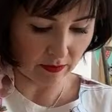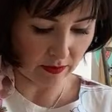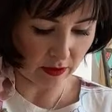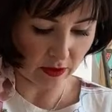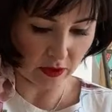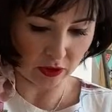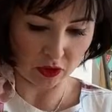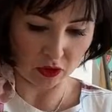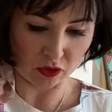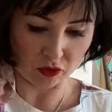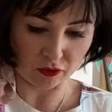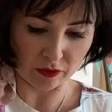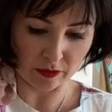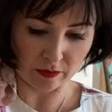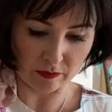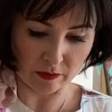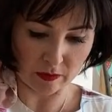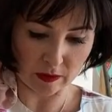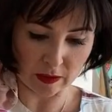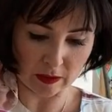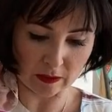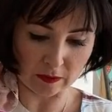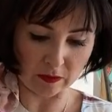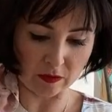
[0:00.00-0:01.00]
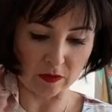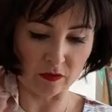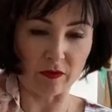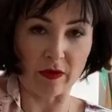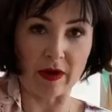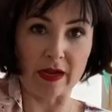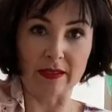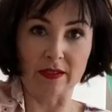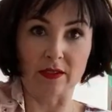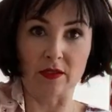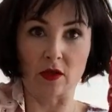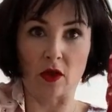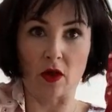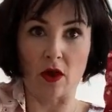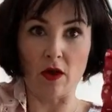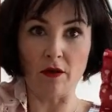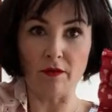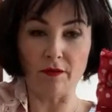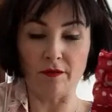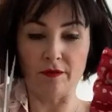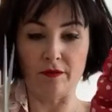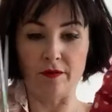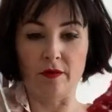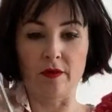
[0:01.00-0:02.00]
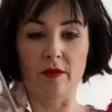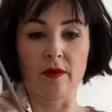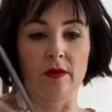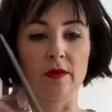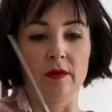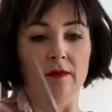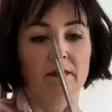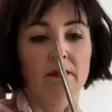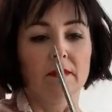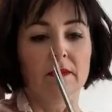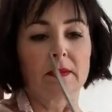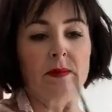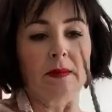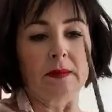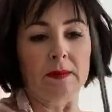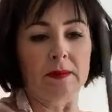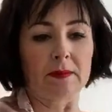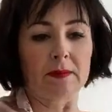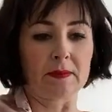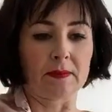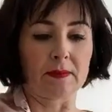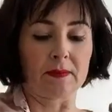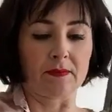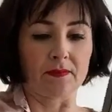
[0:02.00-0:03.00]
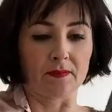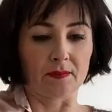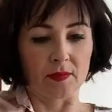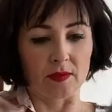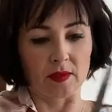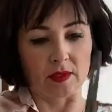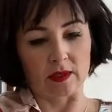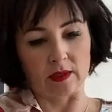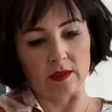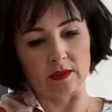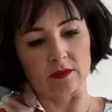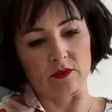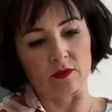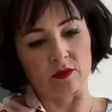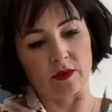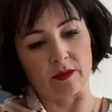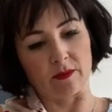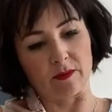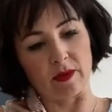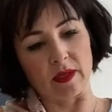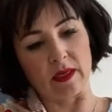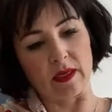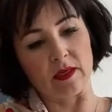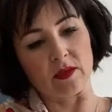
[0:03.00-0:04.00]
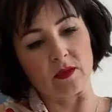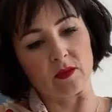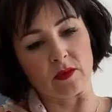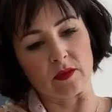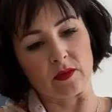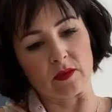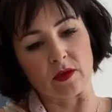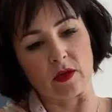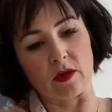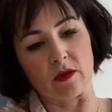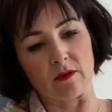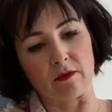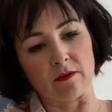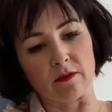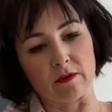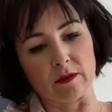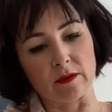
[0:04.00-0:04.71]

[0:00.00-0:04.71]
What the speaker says: just trim those threads off. I'm trimming these ones off.